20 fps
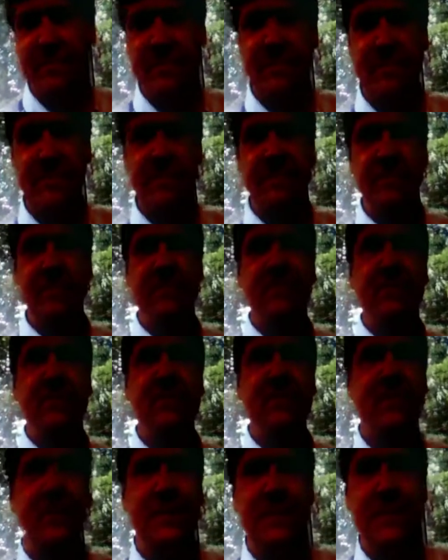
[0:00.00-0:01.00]
Dave Allen
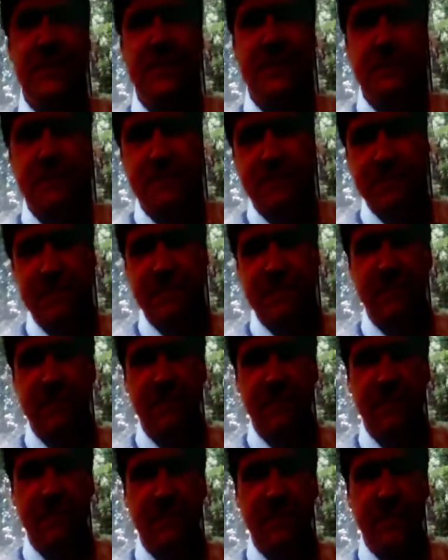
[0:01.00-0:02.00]
Johnson. Dave, how are
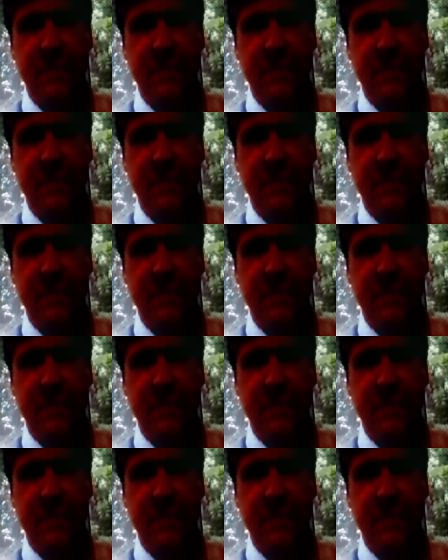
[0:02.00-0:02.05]
you?